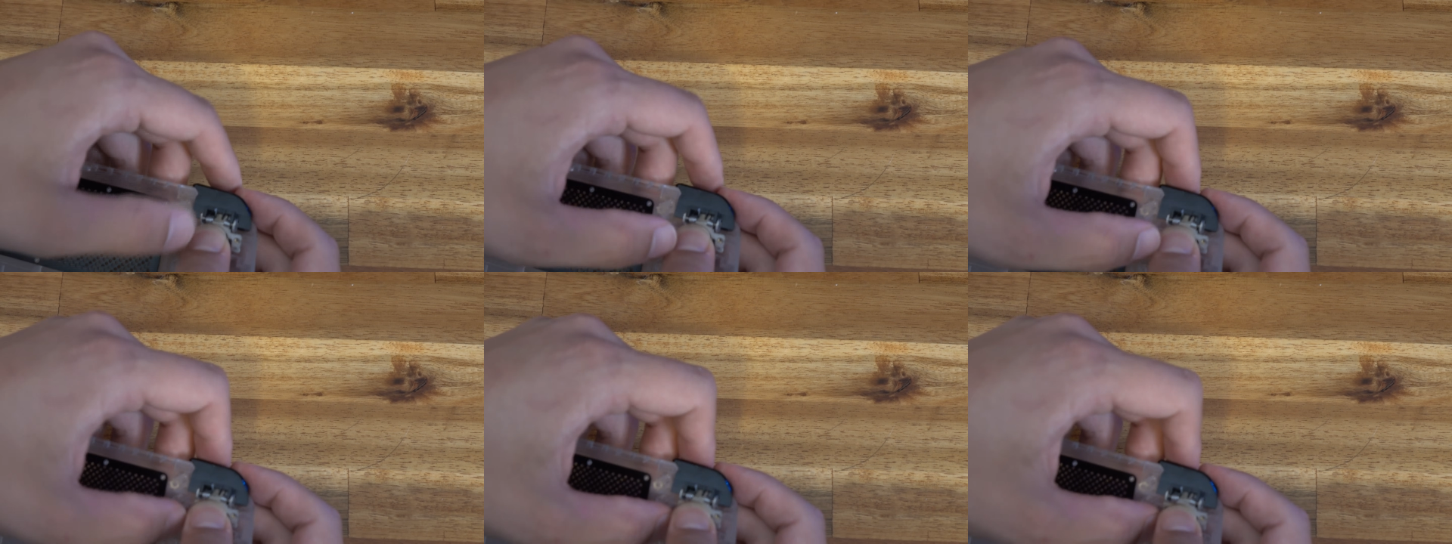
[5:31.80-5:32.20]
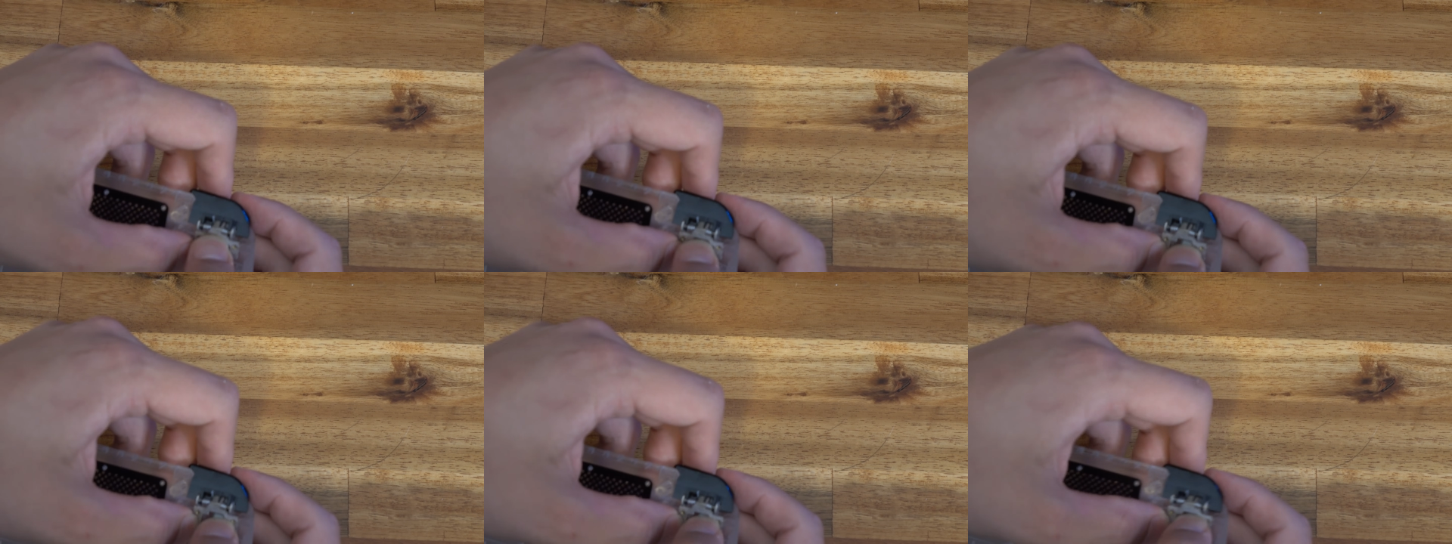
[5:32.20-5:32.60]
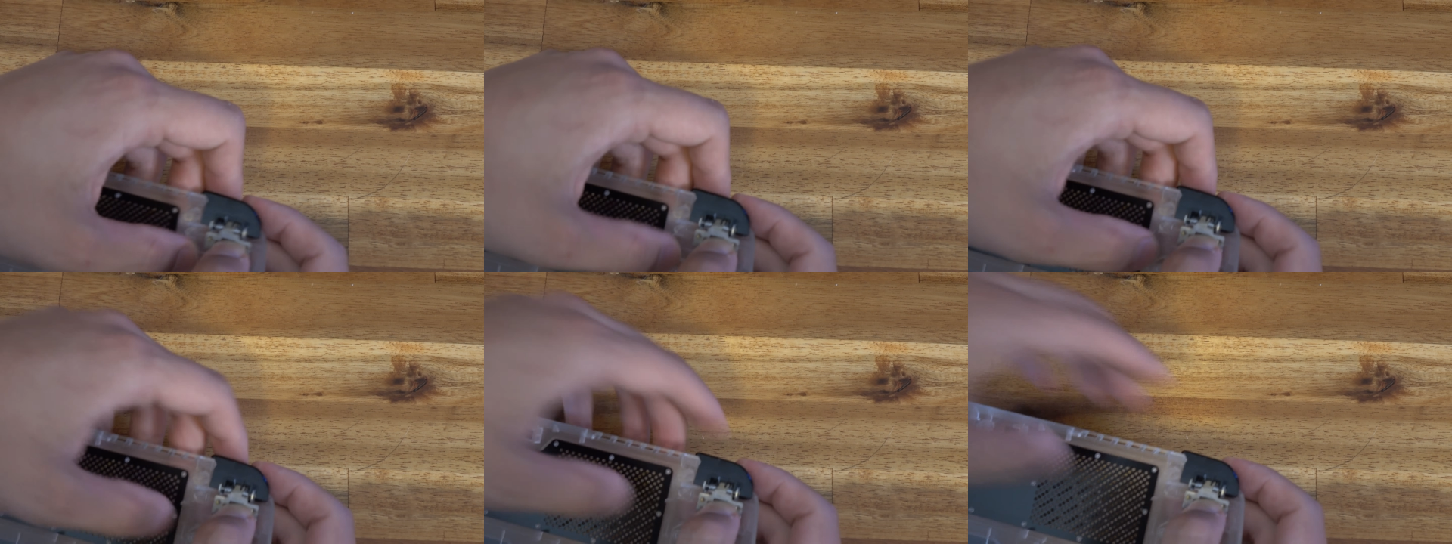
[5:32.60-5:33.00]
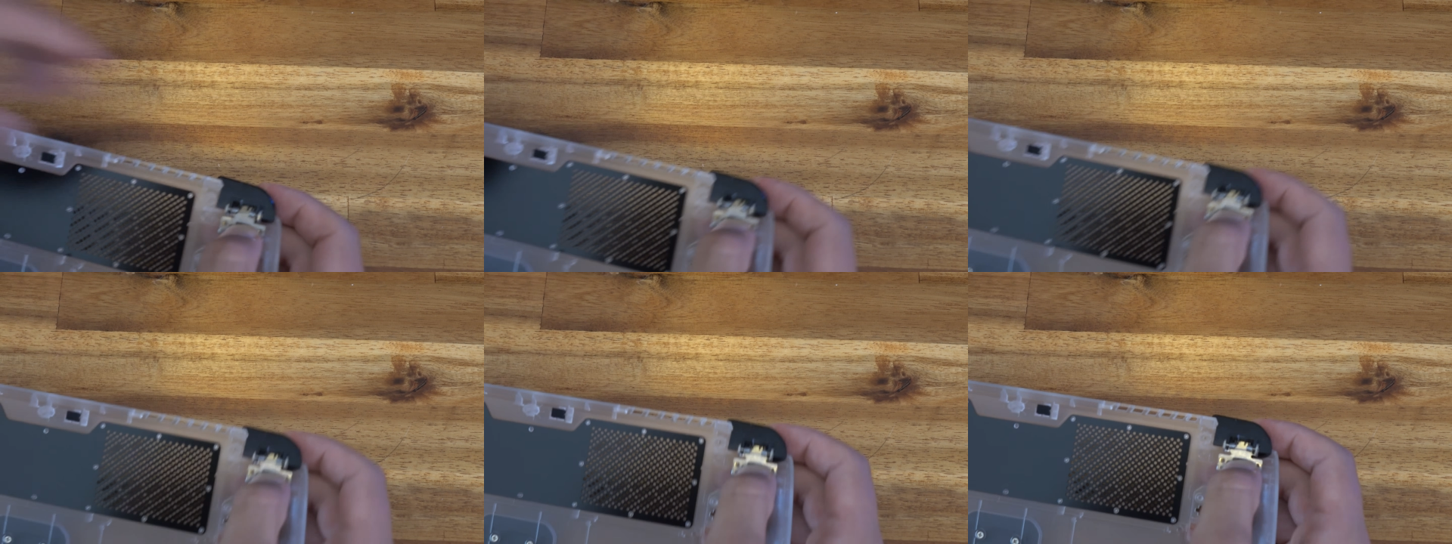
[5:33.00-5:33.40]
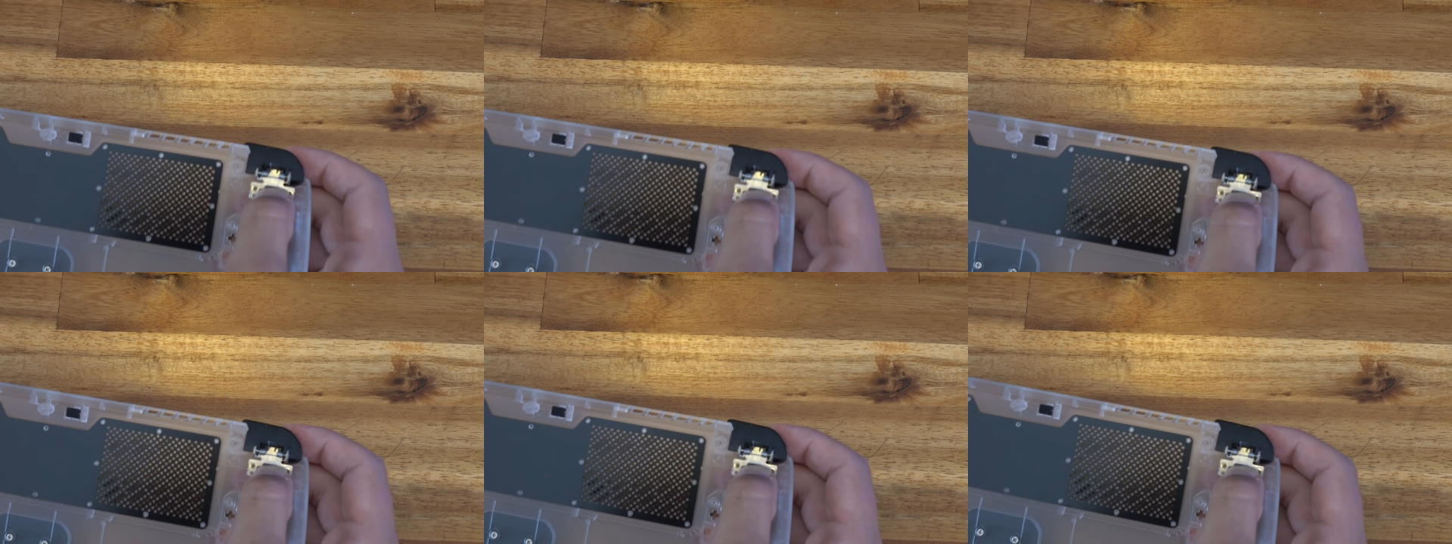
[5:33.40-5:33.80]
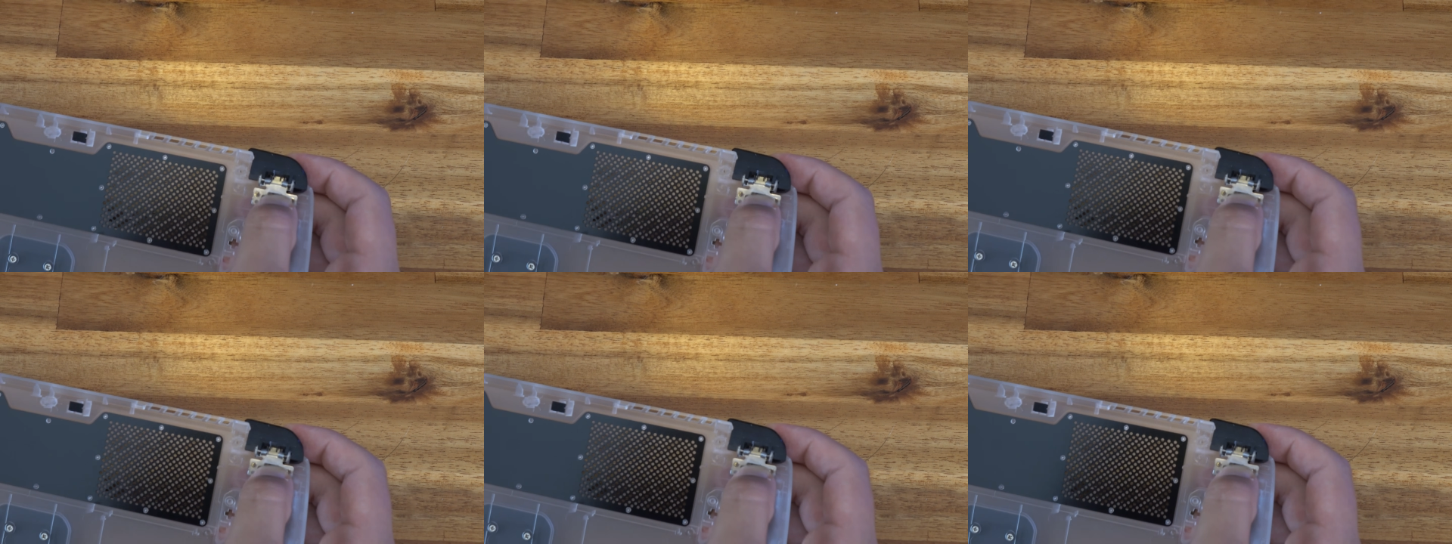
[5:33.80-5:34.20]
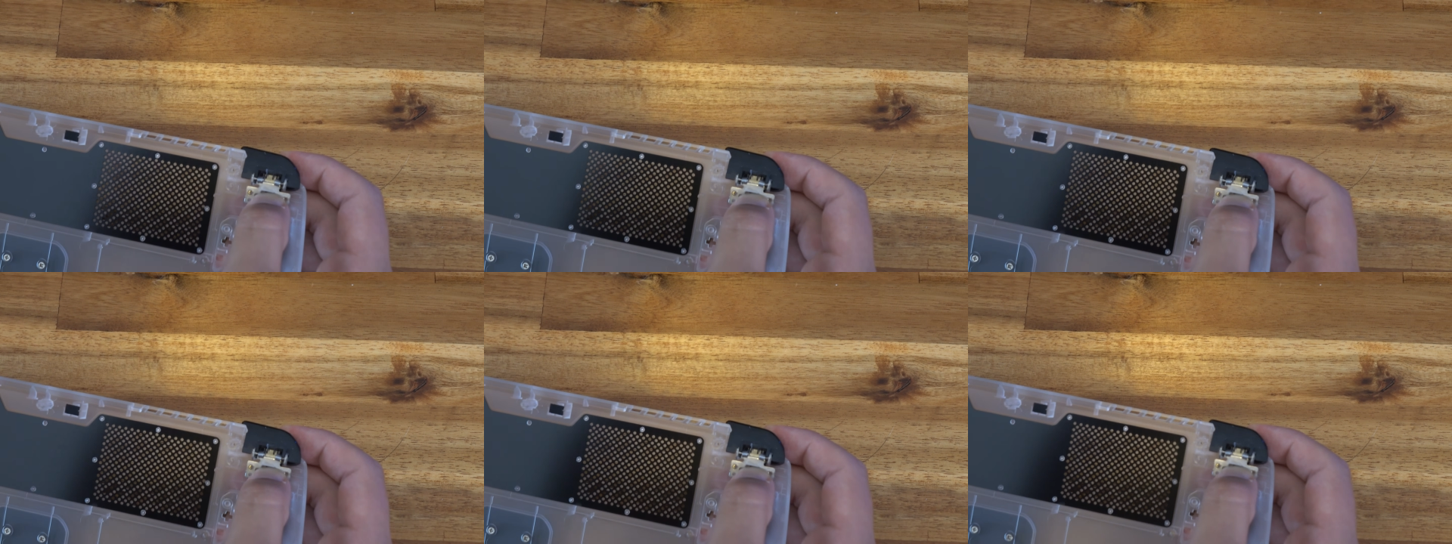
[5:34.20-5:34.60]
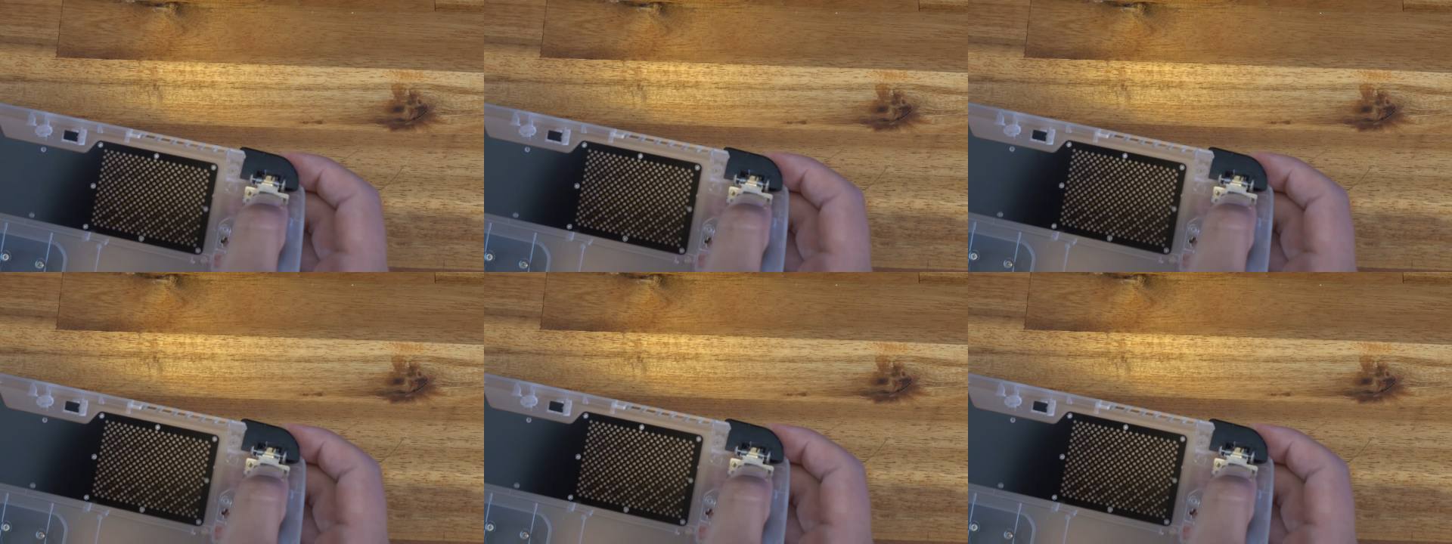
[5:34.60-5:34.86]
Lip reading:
(no speaker visible)